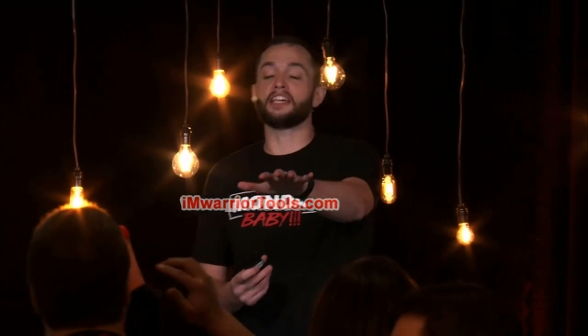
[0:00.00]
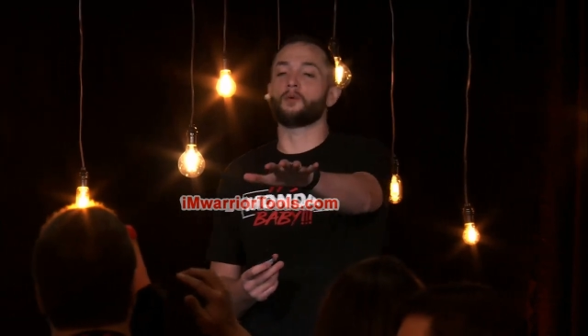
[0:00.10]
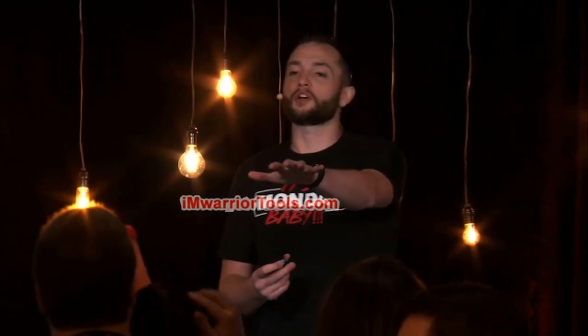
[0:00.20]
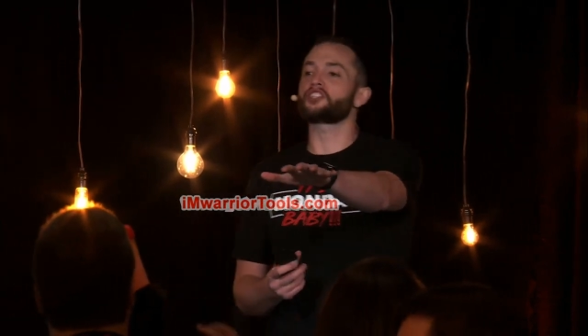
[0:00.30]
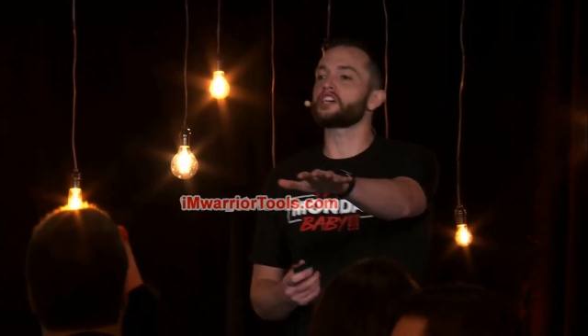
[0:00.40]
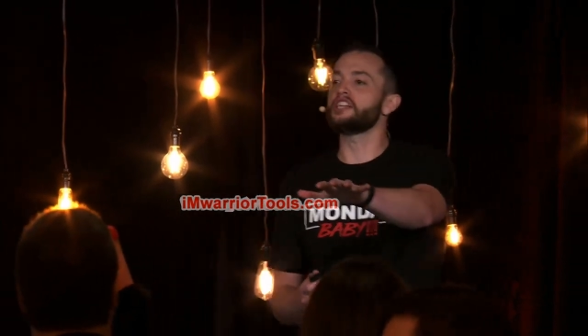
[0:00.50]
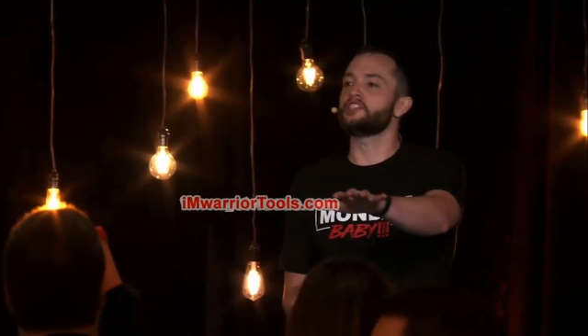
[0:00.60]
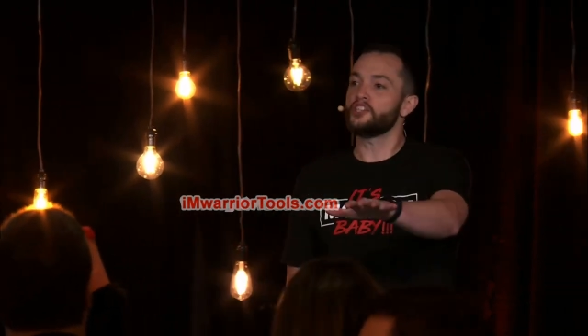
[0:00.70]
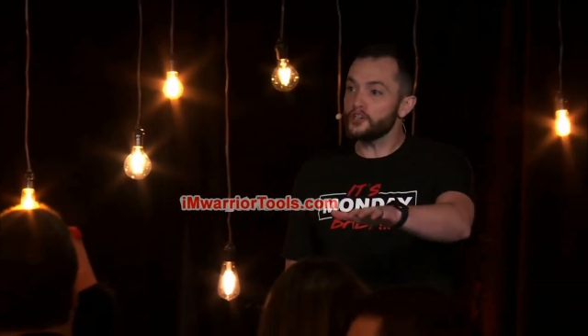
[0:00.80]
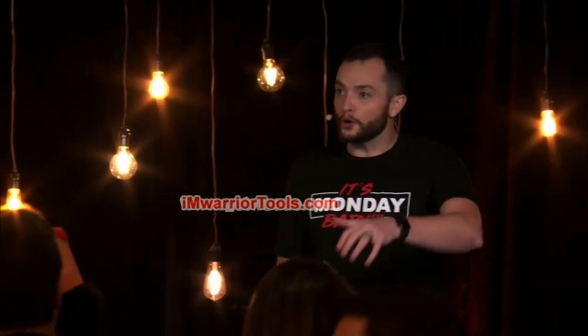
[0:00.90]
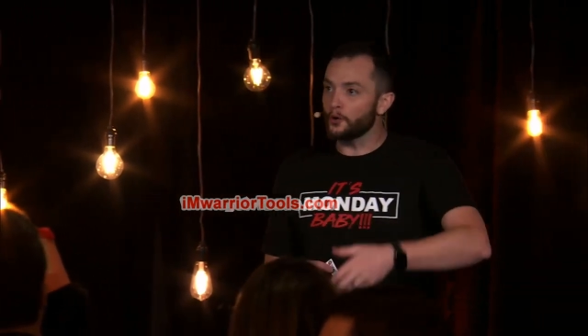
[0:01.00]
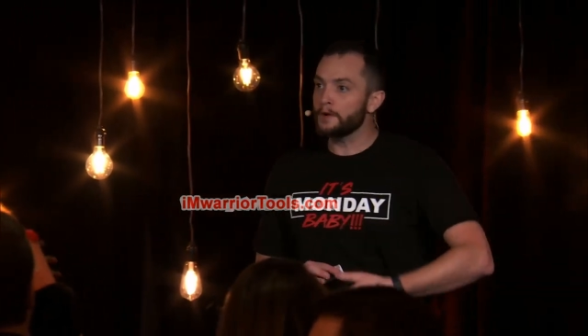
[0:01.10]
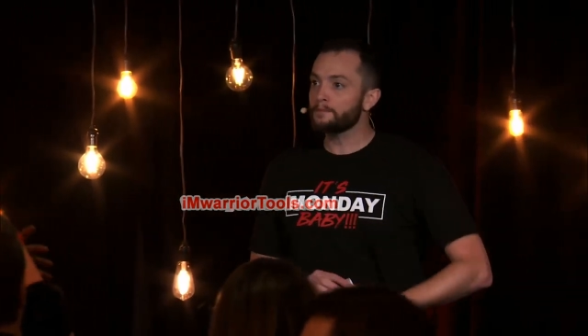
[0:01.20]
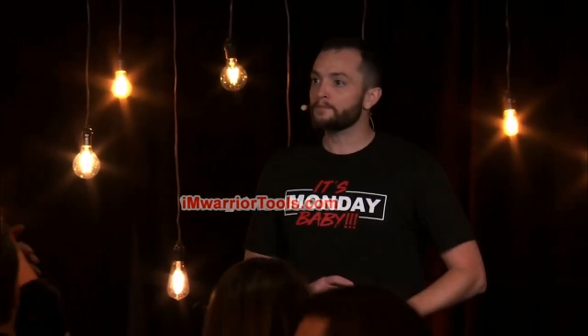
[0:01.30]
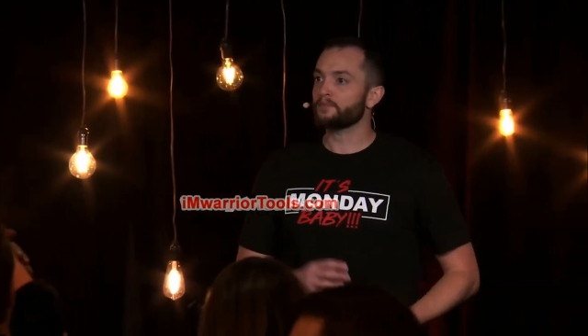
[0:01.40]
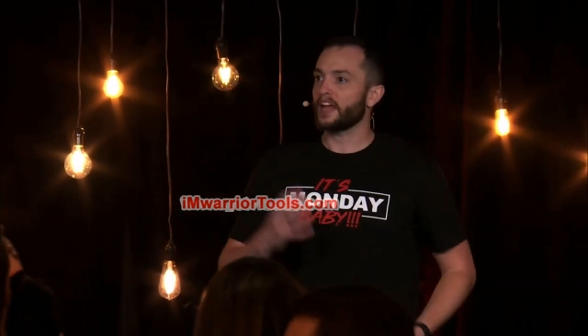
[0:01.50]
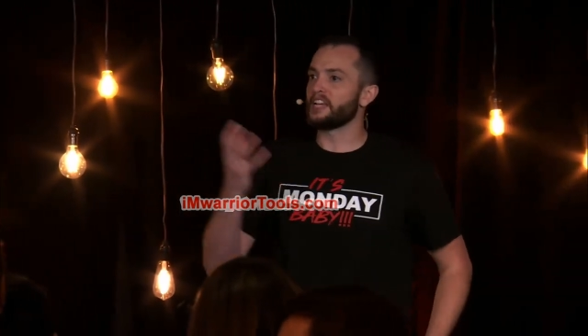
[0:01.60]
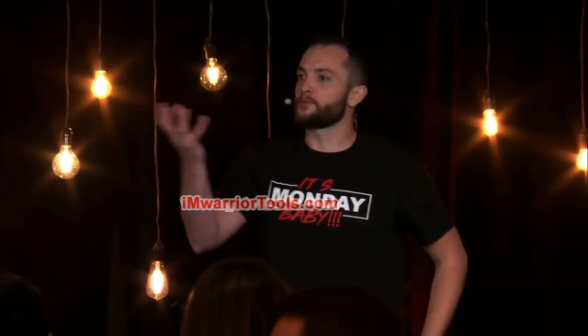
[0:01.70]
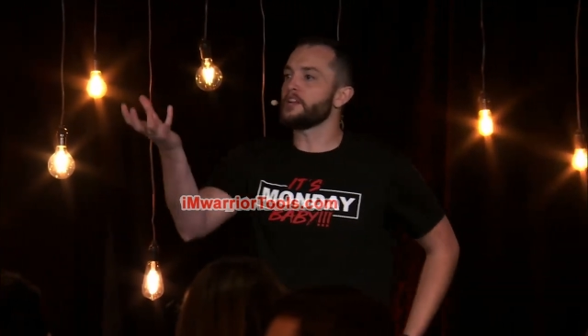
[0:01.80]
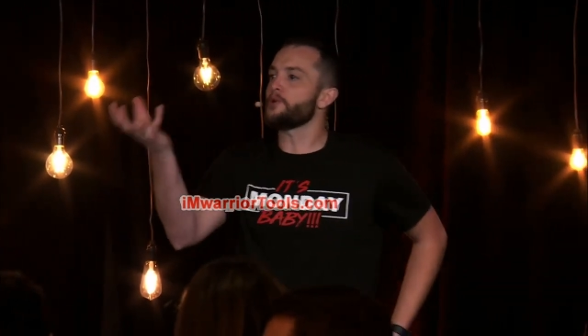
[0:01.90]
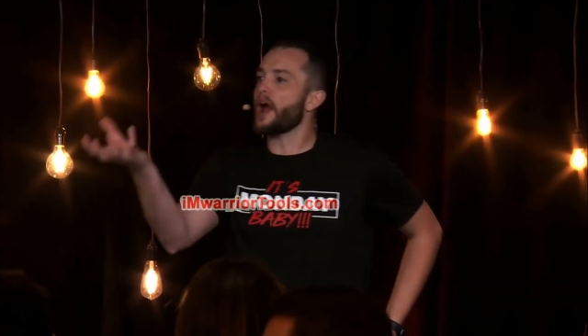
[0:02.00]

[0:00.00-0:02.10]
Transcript: What you're gonna do is when you